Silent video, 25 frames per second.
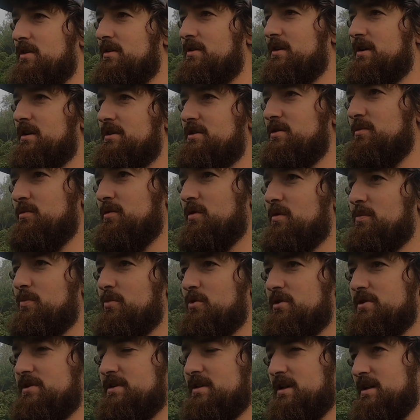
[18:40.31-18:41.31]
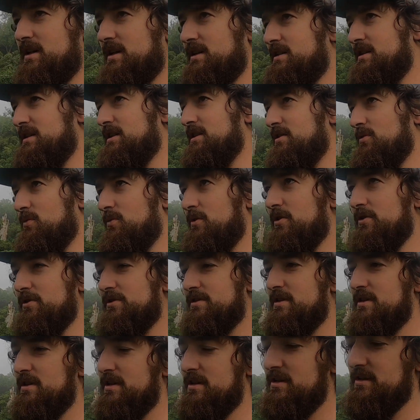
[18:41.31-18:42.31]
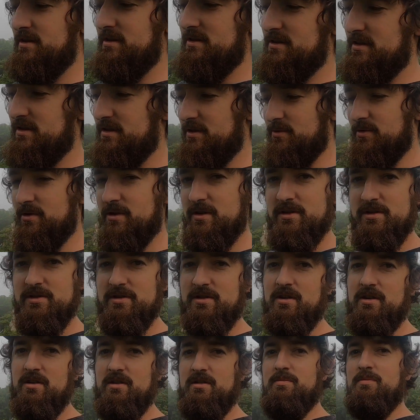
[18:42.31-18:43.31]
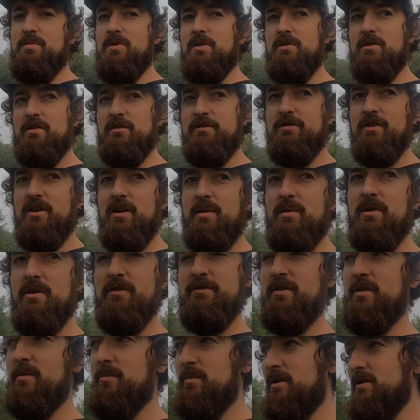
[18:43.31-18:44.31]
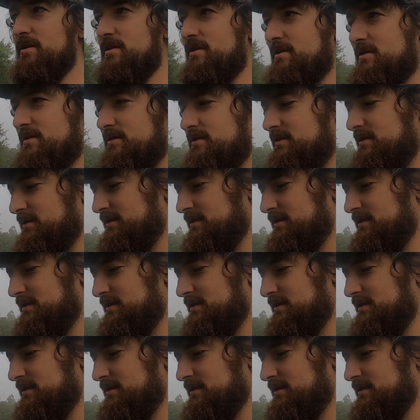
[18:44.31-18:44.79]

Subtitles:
We got 2 more boards to cut to get the walls done. Then we're gonna start building the frame out for the bunks.